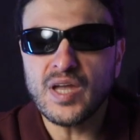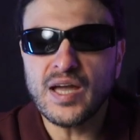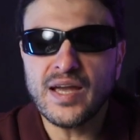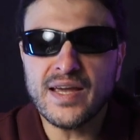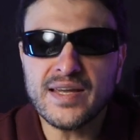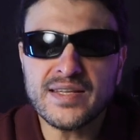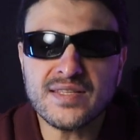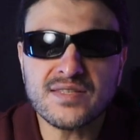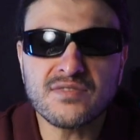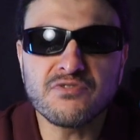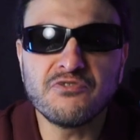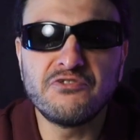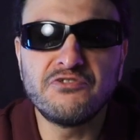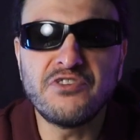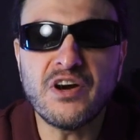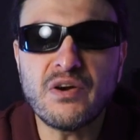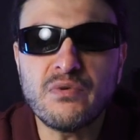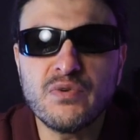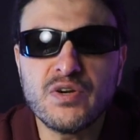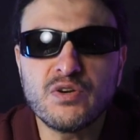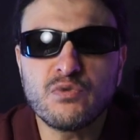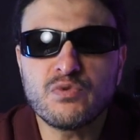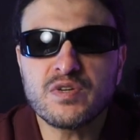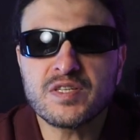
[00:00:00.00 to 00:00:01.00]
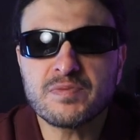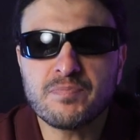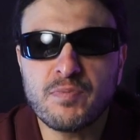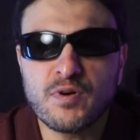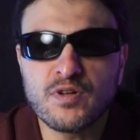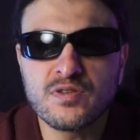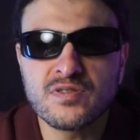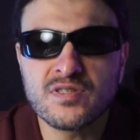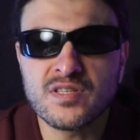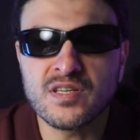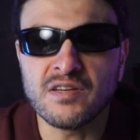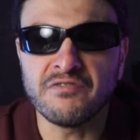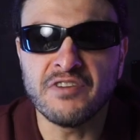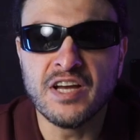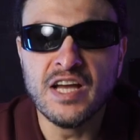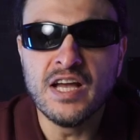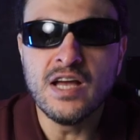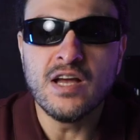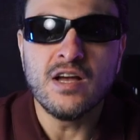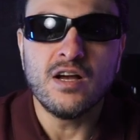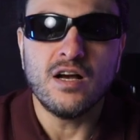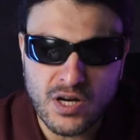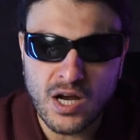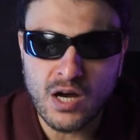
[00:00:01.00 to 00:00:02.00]
It's very responsive.
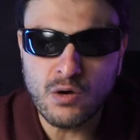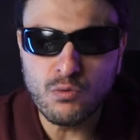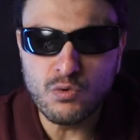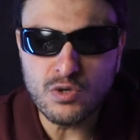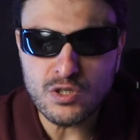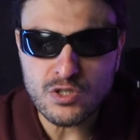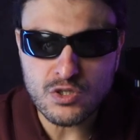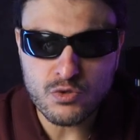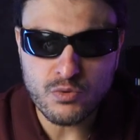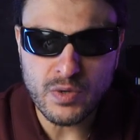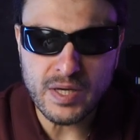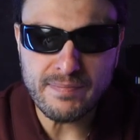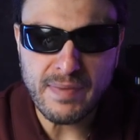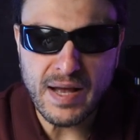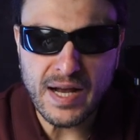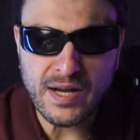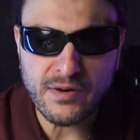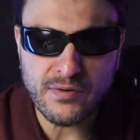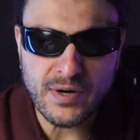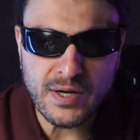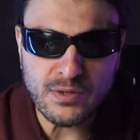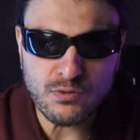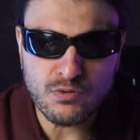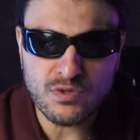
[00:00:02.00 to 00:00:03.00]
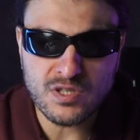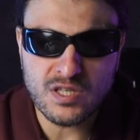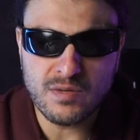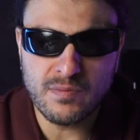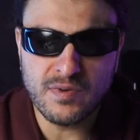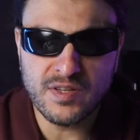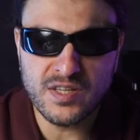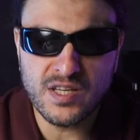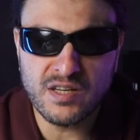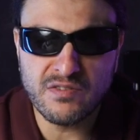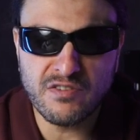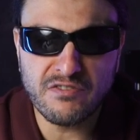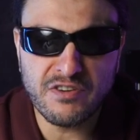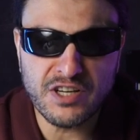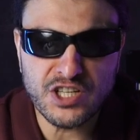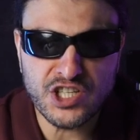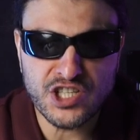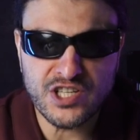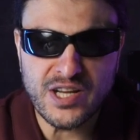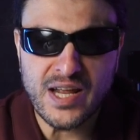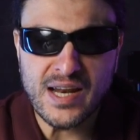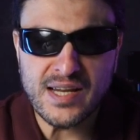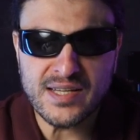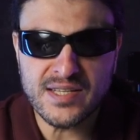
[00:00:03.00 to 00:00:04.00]
I will swing back around to some of the other
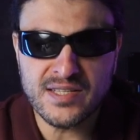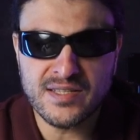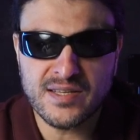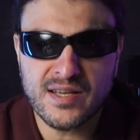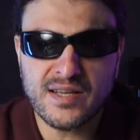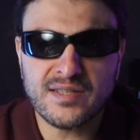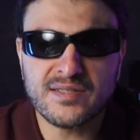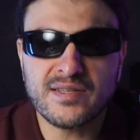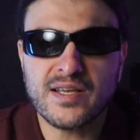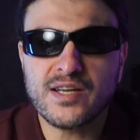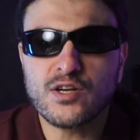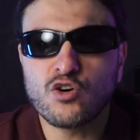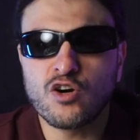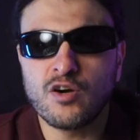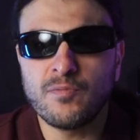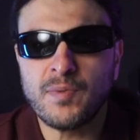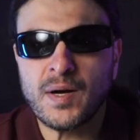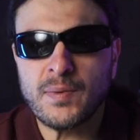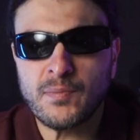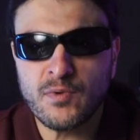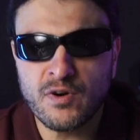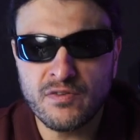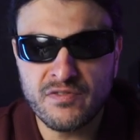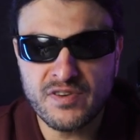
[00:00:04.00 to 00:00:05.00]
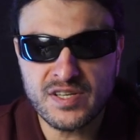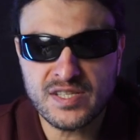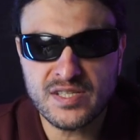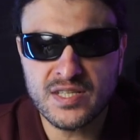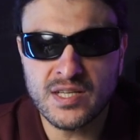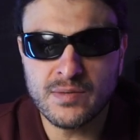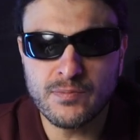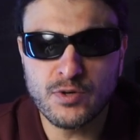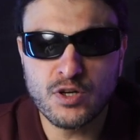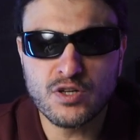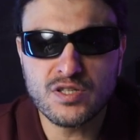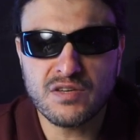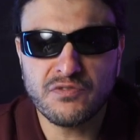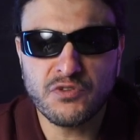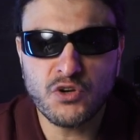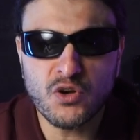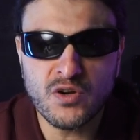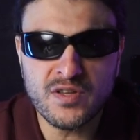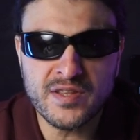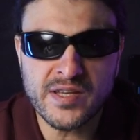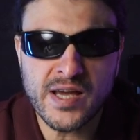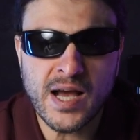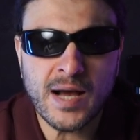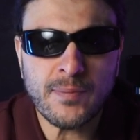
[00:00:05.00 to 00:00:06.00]
functionalities as they crop up, obviously, because if you're
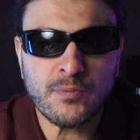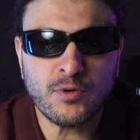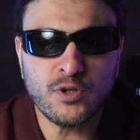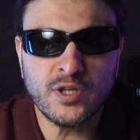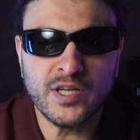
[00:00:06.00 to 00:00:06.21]
in the Apple